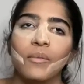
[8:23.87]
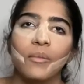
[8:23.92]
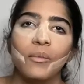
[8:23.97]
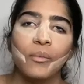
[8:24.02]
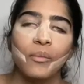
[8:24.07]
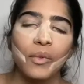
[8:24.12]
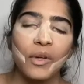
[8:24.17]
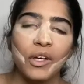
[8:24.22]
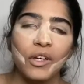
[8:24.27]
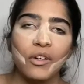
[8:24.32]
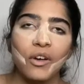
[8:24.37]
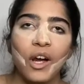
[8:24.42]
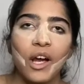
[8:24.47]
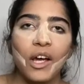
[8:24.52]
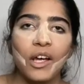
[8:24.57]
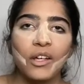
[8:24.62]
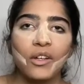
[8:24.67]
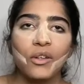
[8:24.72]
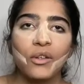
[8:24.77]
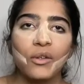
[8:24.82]
been
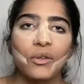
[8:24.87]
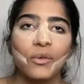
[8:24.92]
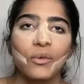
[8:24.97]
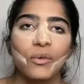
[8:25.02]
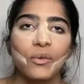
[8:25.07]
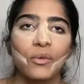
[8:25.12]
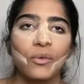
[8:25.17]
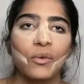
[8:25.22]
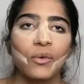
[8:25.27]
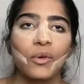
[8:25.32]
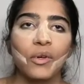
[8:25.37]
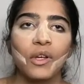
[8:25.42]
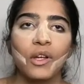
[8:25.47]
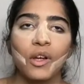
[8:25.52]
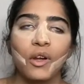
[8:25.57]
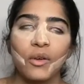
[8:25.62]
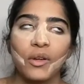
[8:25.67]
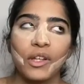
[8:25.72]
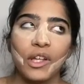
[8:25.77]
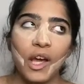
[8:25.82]
trying to you
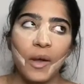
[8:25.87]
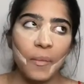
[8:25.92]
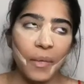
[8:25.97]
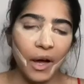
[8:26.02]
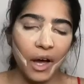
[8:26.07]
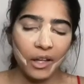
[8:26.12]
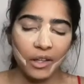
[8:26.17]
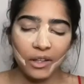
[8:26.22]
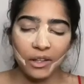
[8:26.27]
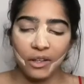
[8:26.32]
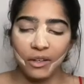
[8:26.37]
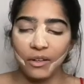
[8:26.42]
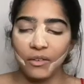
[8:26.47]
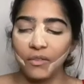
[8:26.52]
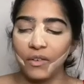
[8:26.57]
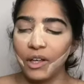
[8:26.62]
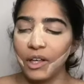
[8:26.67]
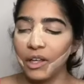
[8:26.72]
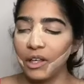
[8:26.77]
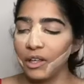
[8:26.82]
know stay
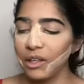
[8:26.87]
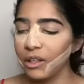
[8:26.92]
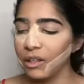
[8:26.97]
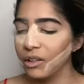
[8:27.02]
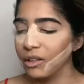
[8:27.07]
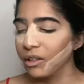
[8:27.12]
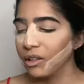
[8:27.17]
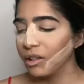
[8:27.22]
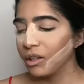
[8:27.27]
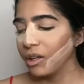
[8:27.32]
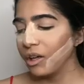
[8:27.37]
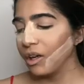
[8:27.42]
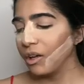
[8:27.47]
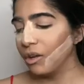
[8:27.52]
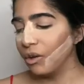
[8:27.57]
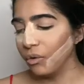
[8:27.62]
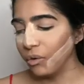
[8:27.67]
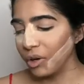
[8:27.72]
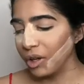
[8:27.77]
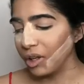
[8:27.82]
positive and
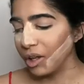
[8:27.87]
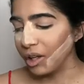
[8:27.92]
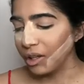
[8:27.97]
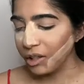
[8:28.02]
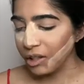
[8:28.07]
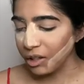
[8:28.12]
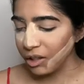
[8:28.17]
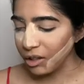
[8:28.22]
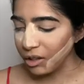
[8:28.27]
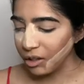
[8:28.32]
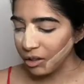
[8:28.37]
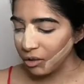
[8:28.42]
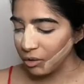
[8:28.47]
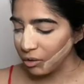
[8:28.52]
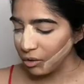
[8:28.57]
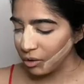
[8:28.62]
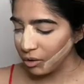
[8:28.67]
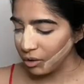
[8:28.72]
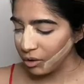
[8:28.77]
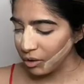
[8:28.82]
knowing that this is gonna
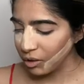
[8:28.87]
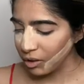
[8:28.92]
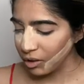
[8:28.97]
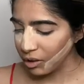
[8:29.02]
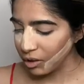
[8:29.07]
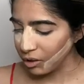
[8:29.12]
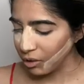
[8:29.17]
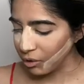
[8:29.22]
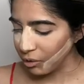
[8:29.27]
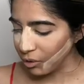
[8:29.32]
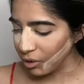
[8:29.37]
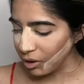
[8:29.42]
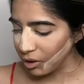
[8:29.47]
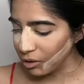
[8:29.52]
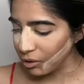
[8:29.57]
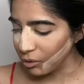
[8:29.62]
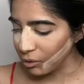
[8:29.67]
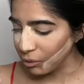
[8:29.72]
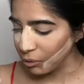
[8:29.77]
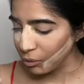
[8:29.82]
this is going
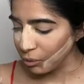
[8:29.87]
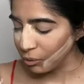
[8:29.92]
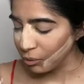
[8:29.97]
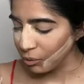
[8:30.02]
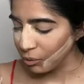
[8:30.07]
to